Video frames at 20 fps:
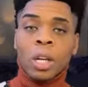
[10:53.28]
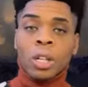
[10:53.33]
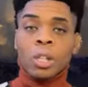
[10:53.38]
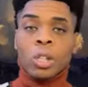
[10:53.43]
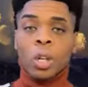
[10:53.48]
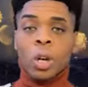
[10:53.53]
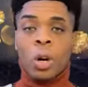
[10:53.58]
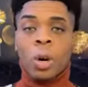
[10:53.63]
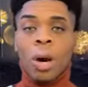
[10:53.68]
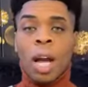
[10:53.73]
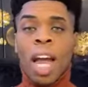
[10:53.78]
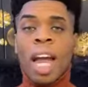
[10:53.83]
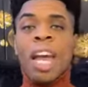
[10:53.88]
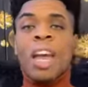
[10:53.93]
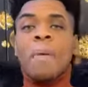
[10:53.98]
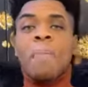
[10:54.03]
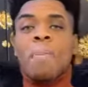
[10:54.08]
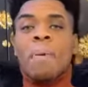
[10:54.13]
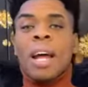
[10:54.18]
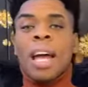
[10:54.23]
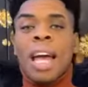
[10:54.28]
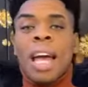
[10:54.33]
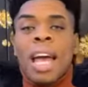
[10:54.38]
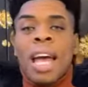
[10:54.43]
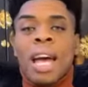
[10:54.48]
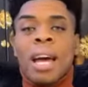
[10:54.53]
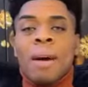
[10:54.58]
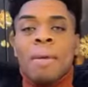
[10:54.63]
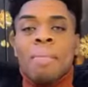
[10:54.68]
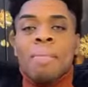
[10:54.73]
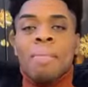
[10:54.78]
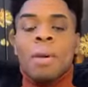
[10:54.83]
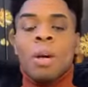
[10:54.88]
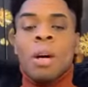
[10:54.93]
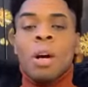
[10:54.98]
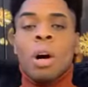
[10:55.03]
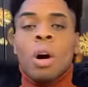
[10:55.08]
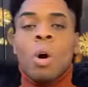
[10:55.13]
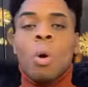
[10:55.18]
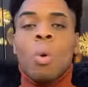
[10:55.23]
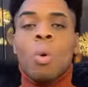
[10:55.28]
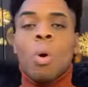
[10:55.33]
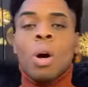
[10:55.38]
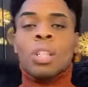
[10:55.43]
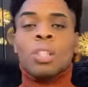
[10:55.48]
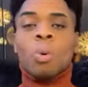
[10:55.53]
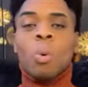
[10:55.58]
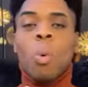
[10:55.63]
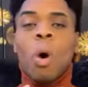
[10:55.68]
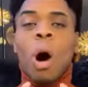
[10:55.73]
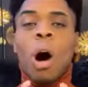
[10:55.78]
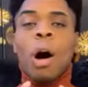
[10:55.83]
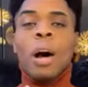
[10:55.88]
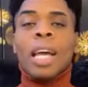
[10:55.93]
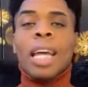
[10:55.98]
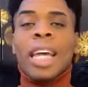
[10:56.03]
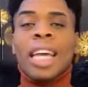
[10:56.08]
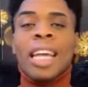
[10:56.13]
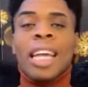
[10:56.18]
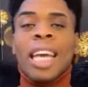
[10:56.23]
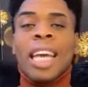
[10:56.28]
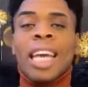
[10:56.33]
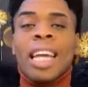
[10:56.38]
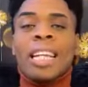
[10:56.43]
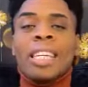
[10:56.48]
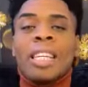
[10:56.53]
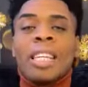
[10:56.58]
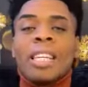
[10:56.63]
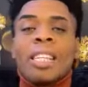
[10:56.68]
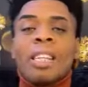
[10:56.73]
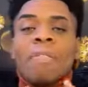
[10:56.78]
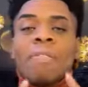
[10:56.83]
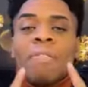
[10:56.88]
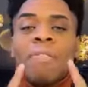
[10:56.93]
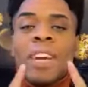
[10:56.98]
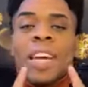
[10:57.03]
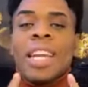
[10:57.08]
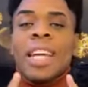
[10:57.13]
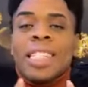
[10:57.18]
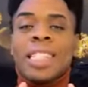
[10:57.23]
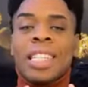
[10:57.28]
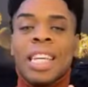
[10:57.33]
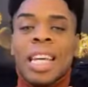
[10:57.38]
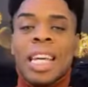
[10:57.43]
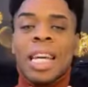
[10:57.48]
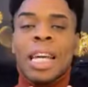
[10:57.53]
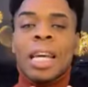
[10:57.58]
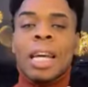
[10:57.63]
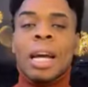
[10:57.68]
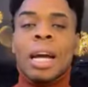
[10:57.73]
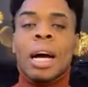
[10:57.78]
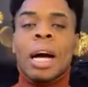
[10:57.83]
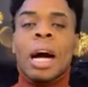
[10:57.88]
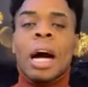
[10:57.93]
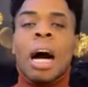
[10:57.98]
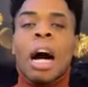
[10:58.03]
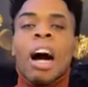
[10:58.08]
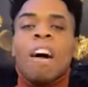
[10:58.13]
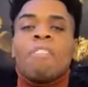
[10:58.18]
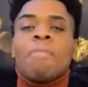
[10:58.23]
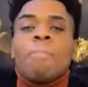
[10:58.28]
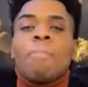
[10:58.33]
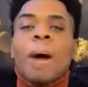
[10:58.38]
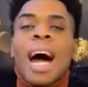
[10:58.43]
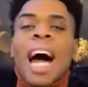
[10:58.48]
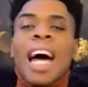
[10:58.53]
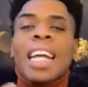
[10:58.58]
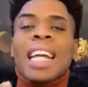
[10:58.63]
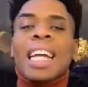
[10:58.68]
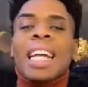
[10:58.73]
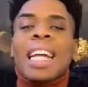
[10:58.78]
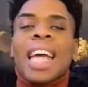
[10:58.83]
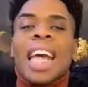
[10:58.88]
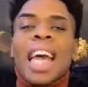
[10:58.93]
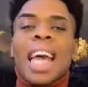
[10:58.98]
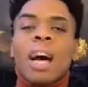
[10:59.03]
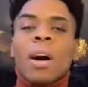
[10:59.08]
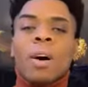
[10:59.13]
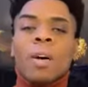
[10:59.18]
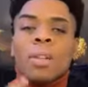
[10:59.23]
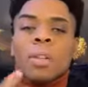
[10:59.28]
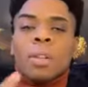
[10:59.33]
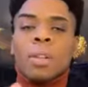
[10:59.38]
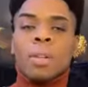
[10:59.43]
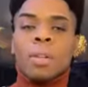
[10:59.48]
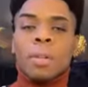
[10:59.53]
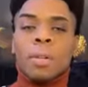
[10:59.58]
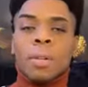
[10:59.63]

So Abraham was walking in the divinity of bodily health.